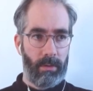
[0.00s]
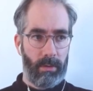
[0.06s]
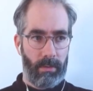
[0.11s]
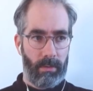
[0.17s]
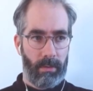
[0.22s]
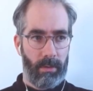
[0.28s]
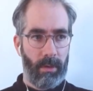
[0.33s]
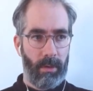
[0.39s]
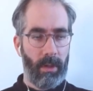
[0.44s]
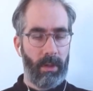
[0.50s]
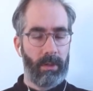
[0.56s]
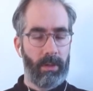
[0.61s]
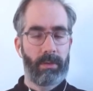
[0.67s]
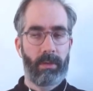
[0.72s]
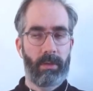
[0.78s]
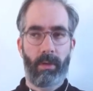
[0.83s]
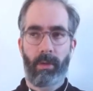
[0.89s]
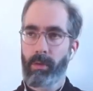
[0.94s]
Yeah.
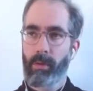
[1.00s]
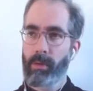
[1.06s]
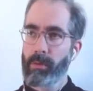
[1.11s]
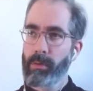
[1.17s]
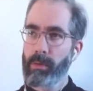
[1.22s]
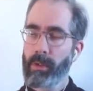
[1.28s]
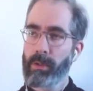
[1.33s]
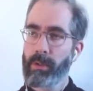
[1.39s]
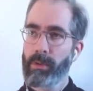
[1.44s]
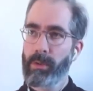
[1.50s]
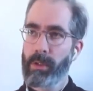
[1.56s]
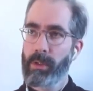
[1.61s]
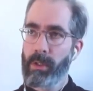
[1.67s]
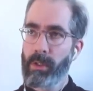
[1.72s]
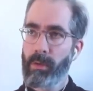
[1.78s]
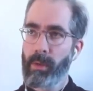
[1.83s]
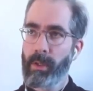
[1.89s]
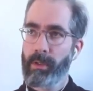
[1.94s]
So that you hear
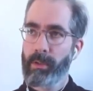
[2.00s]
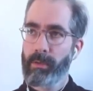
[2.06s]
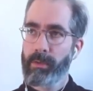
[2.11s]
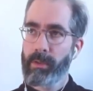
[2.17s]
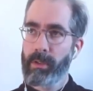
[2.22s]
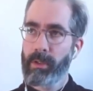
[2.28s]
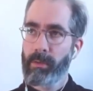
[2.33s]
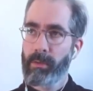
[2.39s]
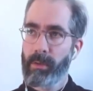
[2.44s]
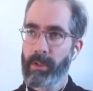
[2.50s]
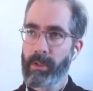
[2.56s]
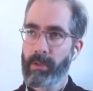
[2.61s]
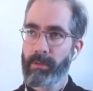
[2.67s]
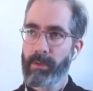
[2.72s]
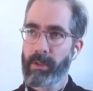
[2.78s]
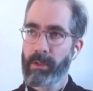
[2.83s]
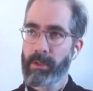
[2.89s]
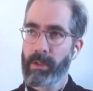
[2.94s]
one of
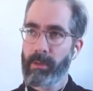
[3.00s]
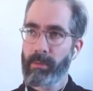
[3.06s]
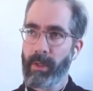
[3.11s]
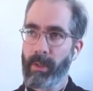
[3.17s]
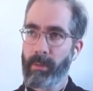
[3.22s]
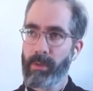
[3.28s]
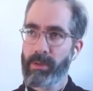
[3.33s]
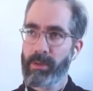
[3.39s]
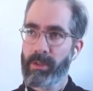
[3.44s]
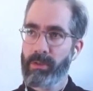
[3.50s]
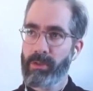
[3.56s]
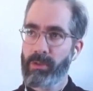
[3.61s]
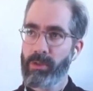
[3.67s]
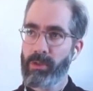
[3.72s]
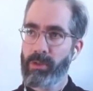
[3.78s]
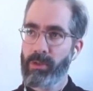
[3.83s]
the team members is